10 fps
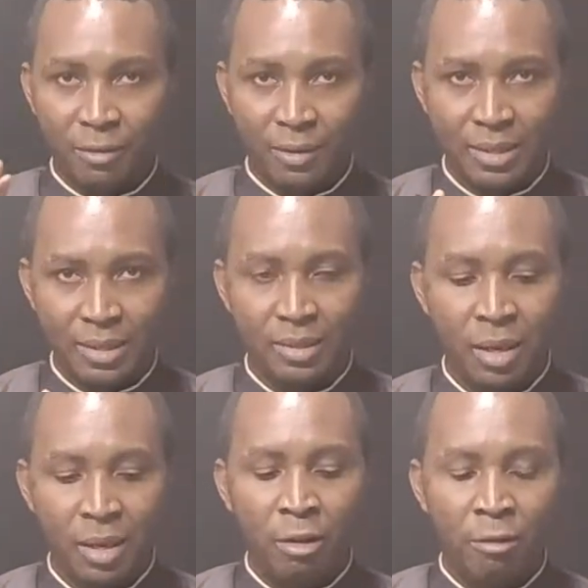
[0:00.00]
phases.
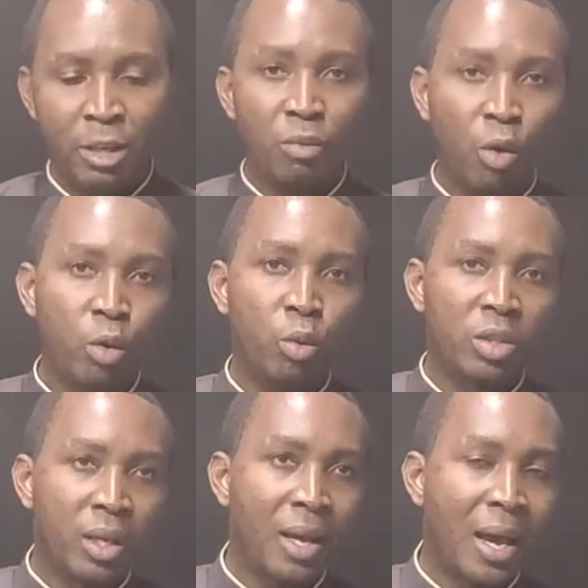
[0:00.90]
First of all, you could
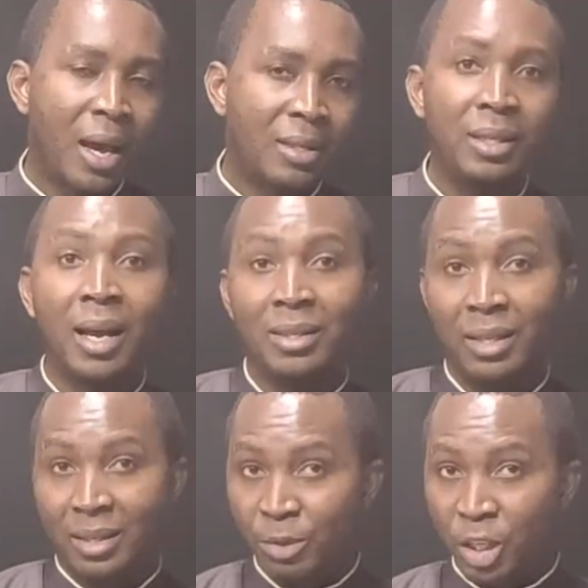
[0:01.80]
say ICT as a
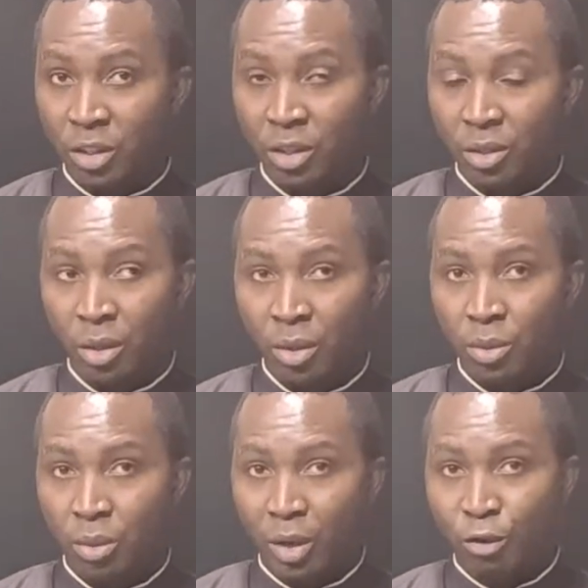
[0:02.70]
subject,
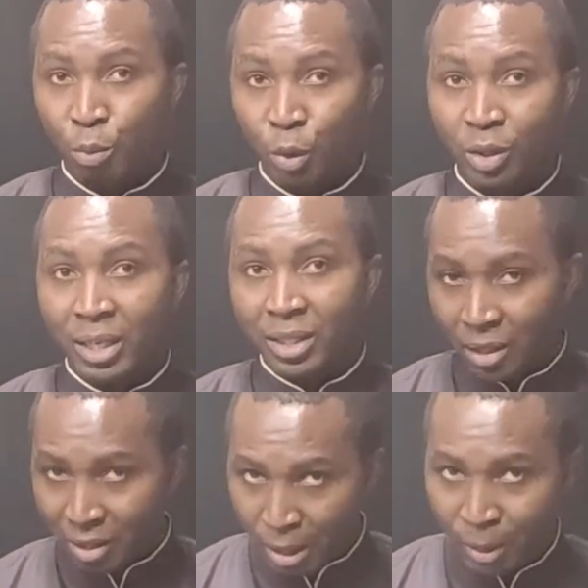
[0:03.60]
so we have to put that
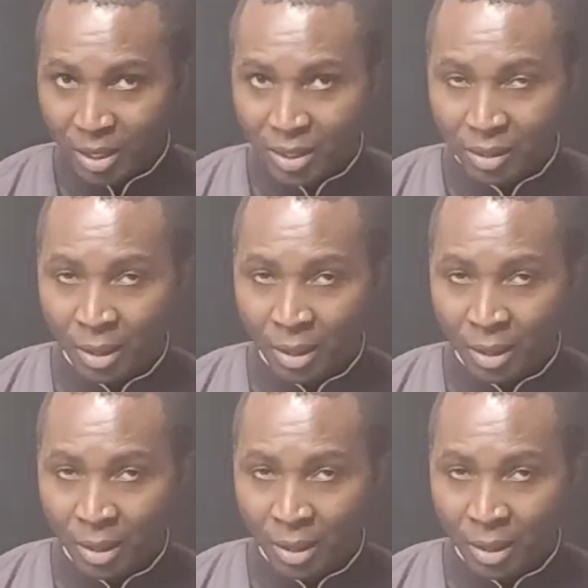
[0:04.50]
separate.